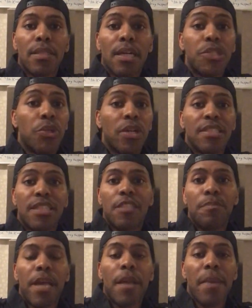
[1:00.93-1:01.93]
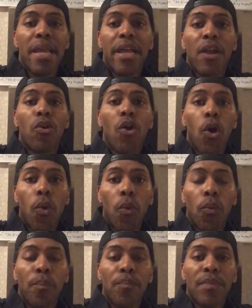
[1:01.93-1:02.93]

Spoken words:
a drug suspect being at her home.